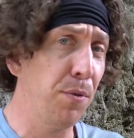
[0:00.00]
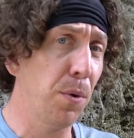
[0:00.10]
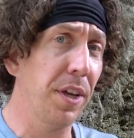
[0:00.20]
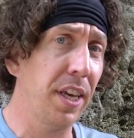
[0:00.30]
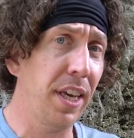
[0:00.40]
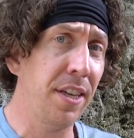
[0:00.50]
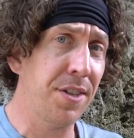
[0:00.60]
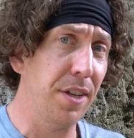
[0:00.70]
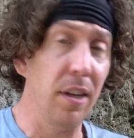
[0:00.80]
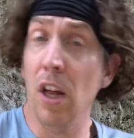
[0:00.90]
Florida
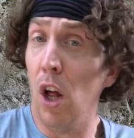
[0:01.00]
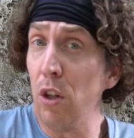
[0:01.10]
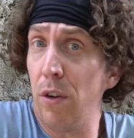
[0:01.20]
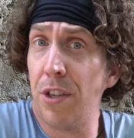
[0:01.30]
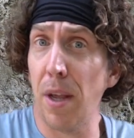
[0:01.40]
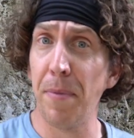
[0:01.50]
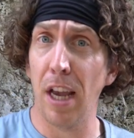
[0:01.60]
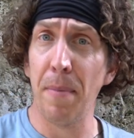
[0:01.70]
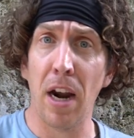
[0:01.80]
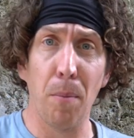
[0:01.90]
Keys to learn something
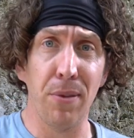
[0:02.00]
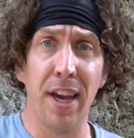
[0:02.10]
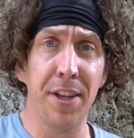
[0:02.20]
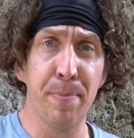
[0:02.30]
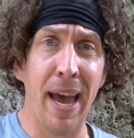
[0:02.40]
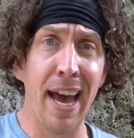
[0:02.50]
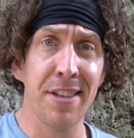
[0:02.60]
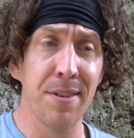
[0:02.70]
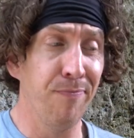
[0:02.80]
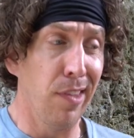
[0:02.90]
about our planet's
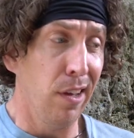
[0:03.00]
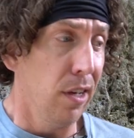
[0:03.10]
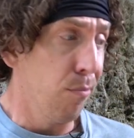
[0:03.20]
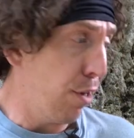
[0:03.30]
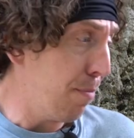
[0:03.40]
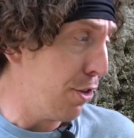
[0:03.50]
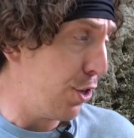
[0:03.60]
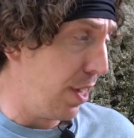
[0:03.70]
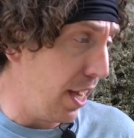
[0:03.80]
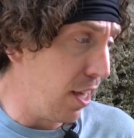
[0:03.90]
past. Pretty
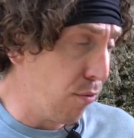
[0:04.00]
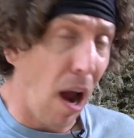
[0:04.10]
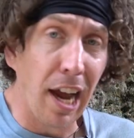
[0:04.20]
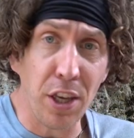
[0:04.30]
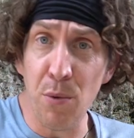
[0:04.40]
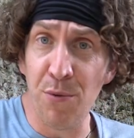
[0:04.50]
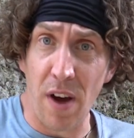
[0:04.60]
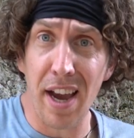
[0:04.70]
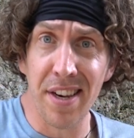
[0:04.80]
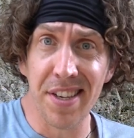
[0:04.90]
much any rock you
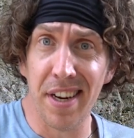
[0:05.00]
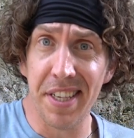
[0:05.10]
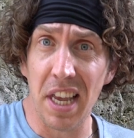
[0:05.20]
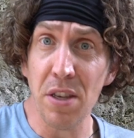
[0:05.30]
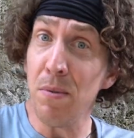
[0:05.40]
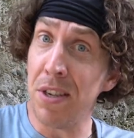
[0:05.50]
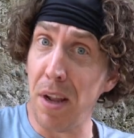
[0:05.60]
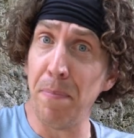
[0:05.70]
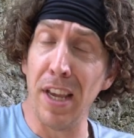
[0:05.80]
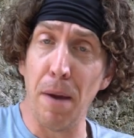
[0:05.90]
find is going to tell you
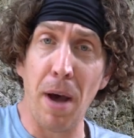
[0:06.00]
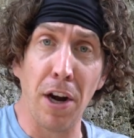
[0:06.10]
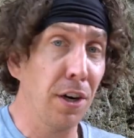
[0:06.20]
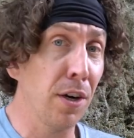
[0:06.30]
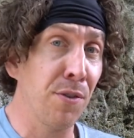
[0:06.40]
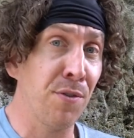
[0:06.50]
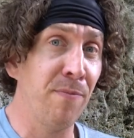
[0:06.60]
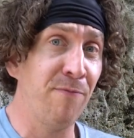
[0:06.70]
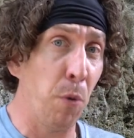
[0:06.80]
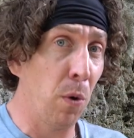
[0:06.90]
something about our Earth's
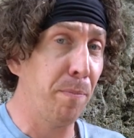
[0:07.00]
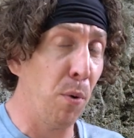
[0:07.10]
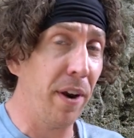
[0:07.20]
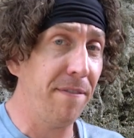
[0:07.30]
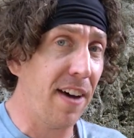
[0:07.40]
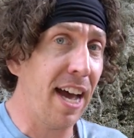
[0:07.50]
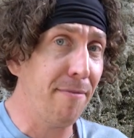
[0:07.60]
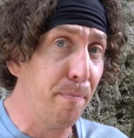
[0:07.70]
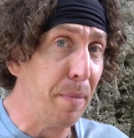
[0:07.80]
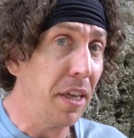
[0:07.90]
4.5
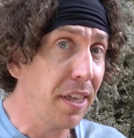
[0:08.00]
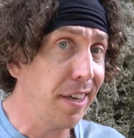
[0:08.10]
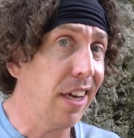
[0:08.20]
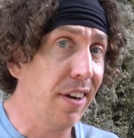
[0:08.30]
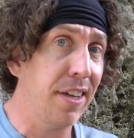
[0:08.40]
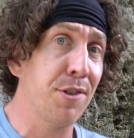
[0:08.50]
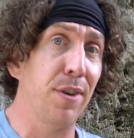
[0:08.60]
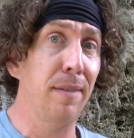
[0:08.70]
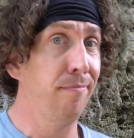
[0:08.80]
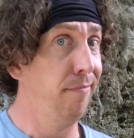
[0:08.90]
billion year history.